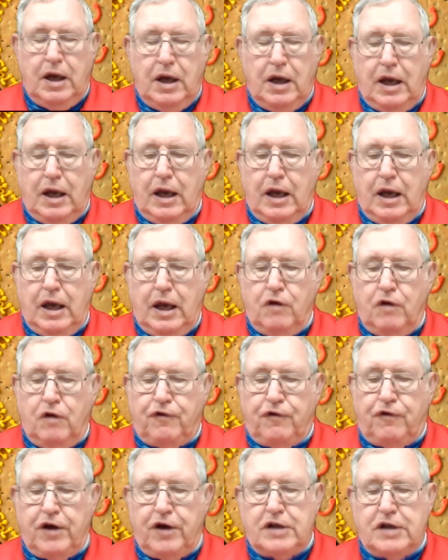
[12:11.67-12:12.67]
and don't
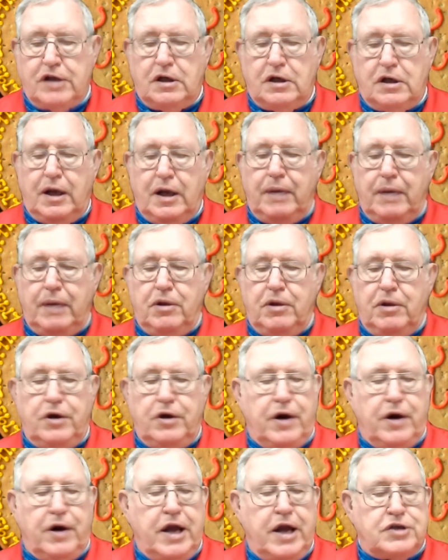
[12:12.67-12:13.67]
forget to label
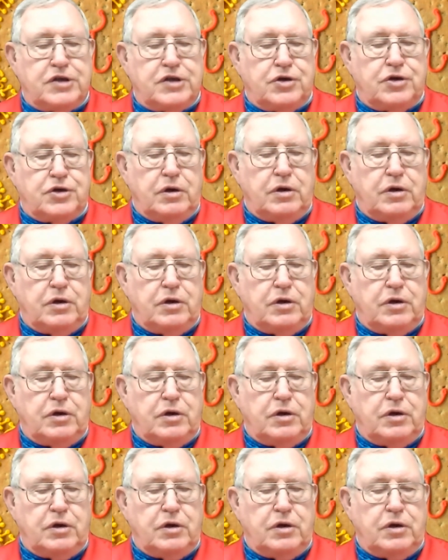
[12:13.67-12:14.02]
your answer.